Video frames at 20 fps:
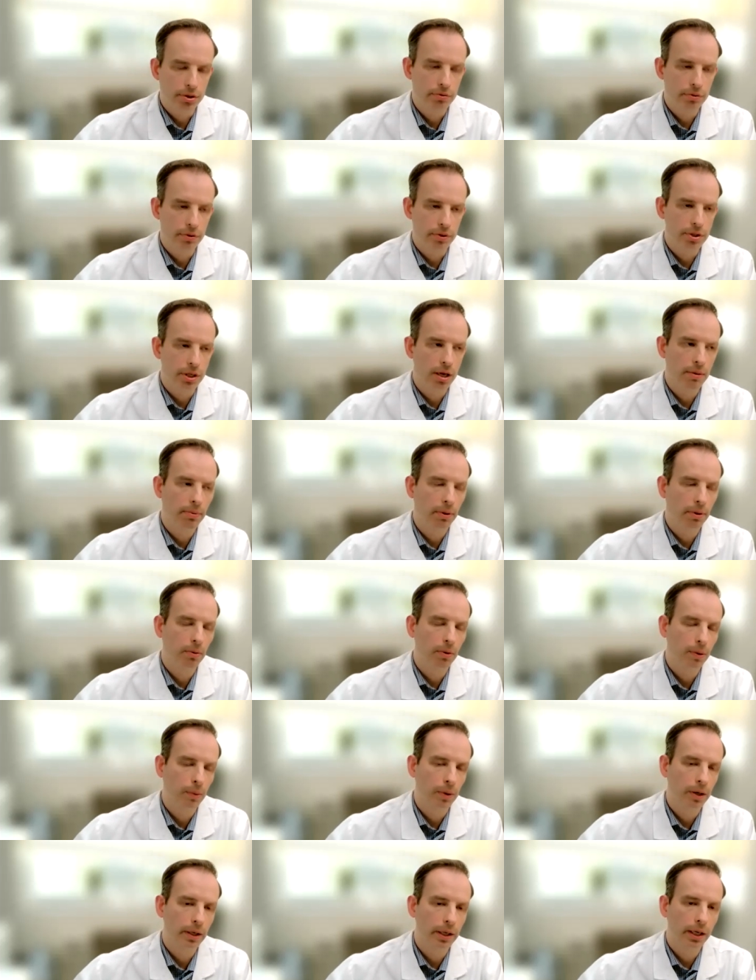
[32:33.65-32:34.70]
For example,
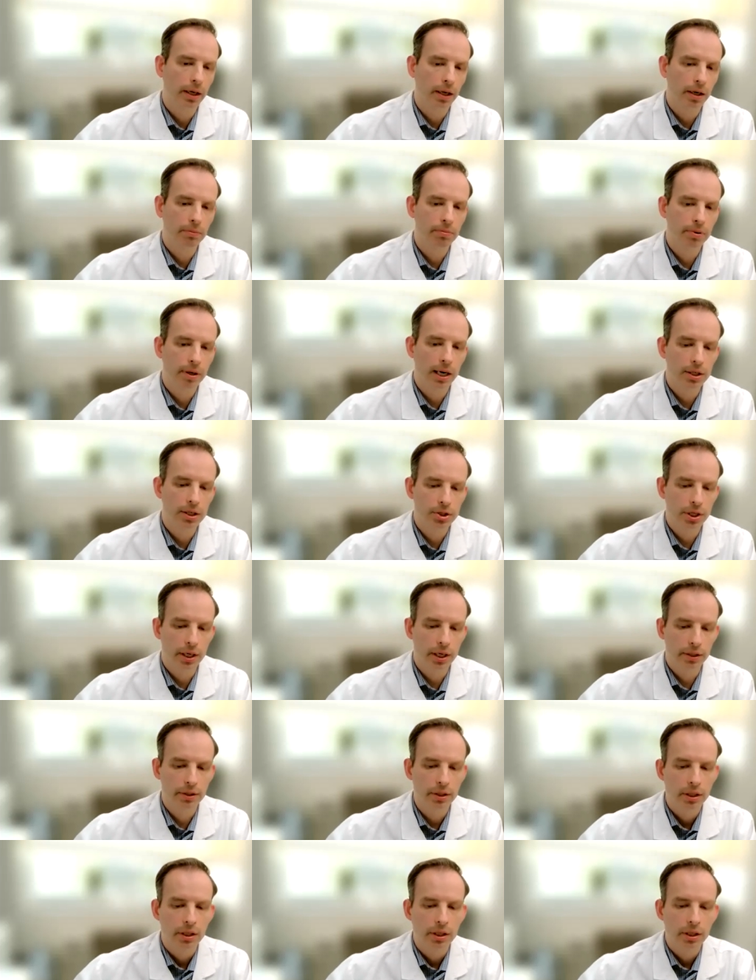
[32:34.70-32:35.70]
we're working on a project